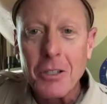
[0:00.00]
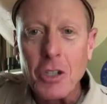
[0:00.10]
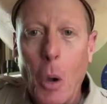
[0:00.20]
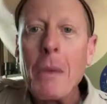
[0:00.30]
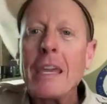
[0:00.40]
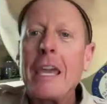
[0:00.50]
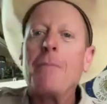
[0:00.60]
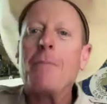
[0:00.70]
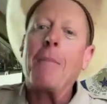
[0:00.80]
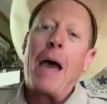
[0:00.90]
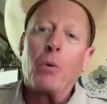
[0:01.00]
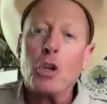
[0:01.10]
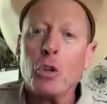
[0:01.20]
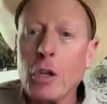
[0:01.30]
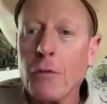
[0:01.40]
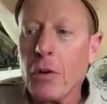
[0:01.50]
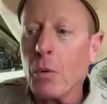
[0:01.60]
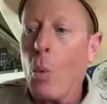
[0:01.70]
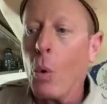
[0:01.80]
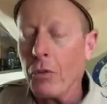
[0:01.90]
So keep that in mind when you're looking for
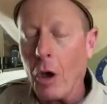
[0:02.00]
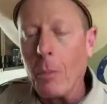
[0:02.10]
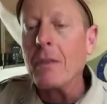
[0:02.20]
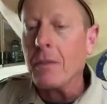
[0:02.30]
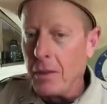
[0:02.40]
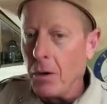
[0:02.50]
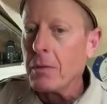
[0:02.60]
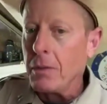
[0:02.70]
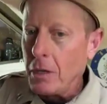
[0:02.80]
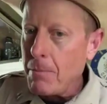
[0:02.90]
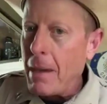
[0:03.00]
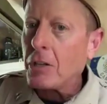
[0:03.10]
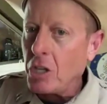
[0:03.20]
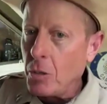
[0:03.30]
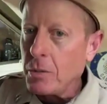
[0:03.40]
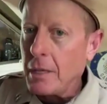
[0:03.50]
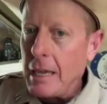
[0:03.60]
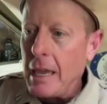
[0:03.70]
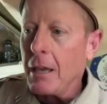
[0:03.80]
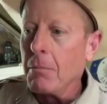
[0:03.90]
your warden. They'll be they'll they'll get back to you when they
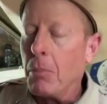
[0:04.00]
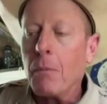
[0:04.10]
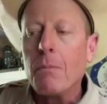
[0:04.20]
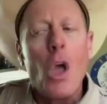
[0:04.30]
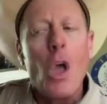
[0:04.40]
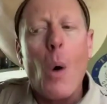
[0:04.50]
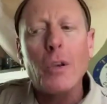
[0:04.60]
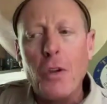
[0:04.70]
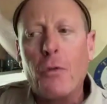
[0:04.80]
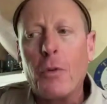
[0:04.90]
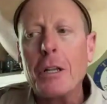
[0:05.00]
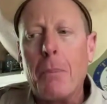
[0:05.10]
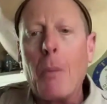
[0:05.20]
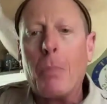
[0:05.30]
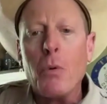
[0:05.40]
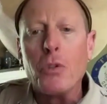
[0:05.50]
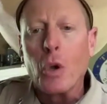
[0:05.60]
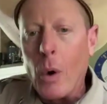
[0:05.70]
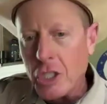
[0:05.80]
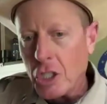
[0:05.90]
can, but always feel free to bump them with
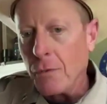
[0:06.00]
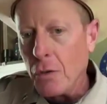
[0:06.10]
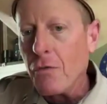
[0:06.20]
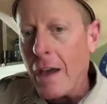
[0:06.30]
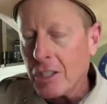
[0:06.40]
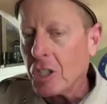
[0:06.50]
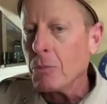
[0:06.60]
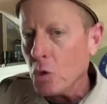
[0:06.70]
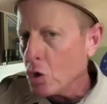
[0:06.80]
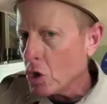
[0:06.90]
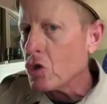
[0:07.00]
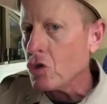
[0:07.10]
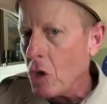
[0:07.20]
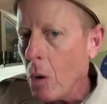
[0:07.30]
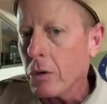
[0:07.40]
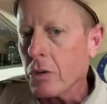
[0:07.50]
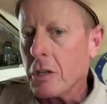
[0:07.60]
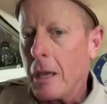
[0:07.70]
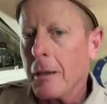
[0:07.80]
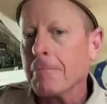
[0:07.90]
a question if you find something you just don't
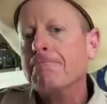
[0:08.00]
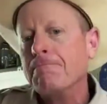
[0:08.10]
understand.